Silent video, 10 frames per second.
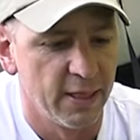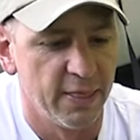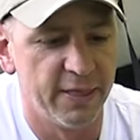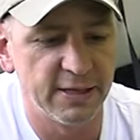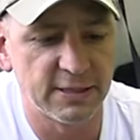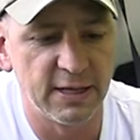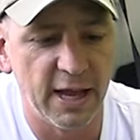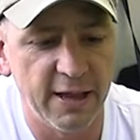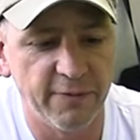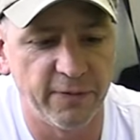This
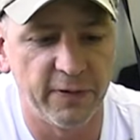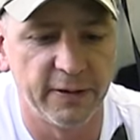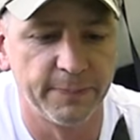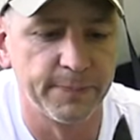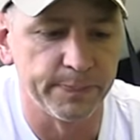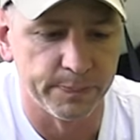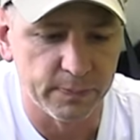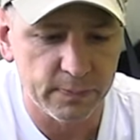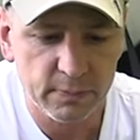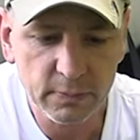knife
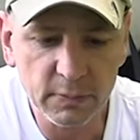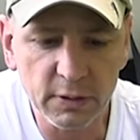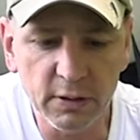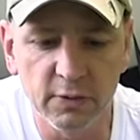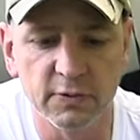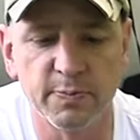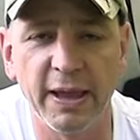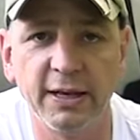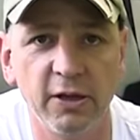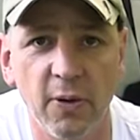was
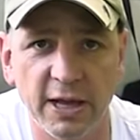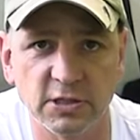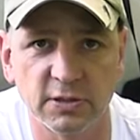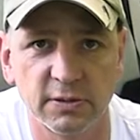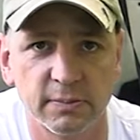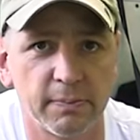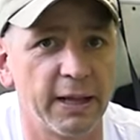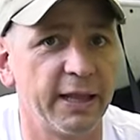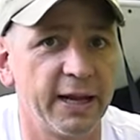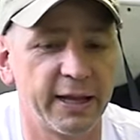made in the US
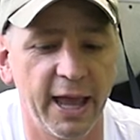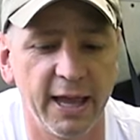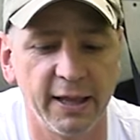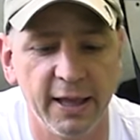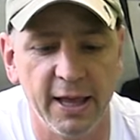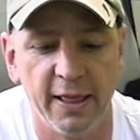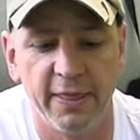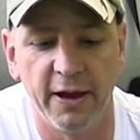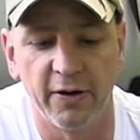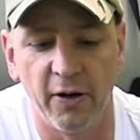by Lan-Cay.
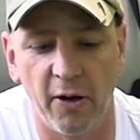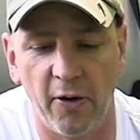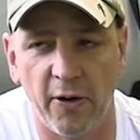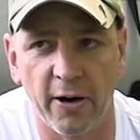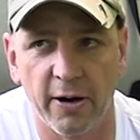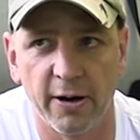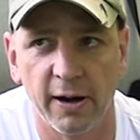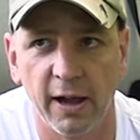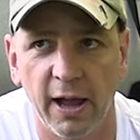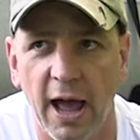There
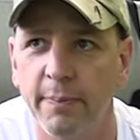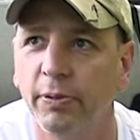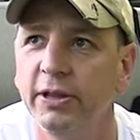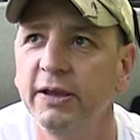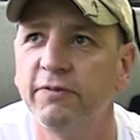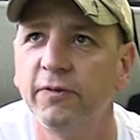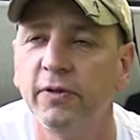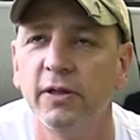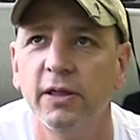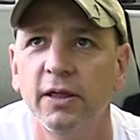are, I believe,
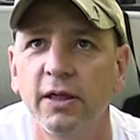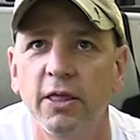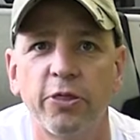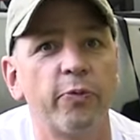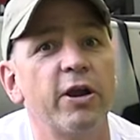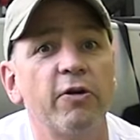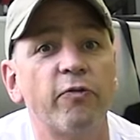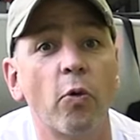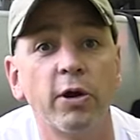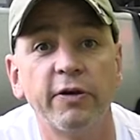3 or
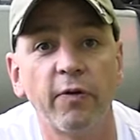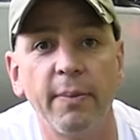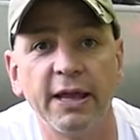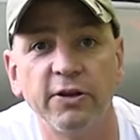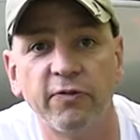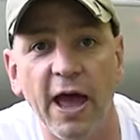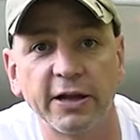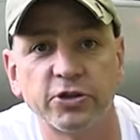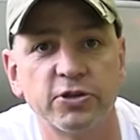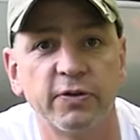4 different
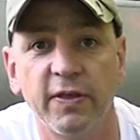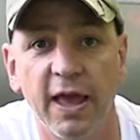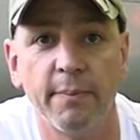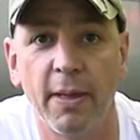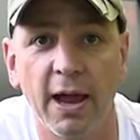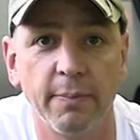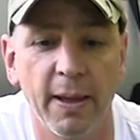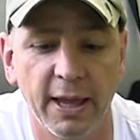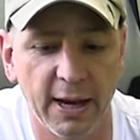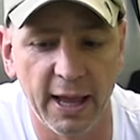manufacturers of the M9
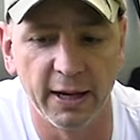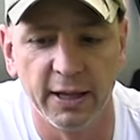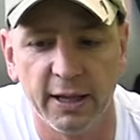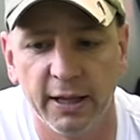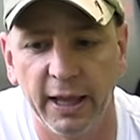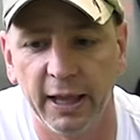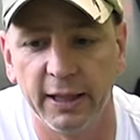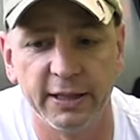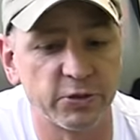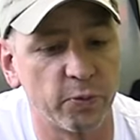bayonet.
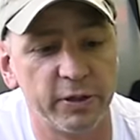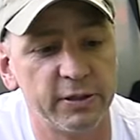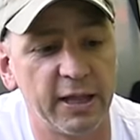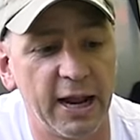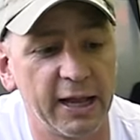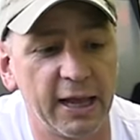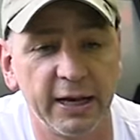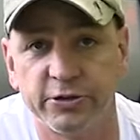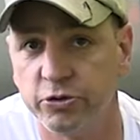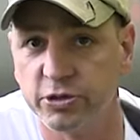And this one that I
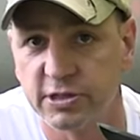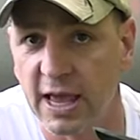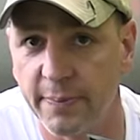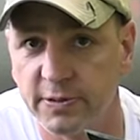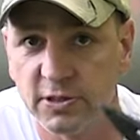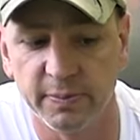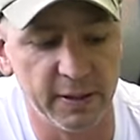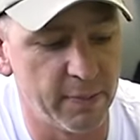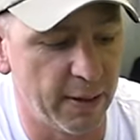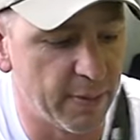got issued just happens to
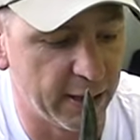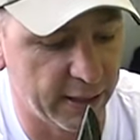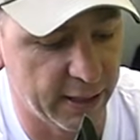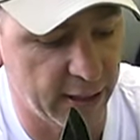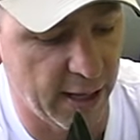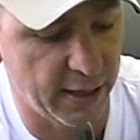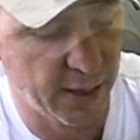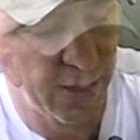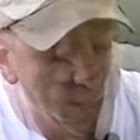be made by Lan-Cay.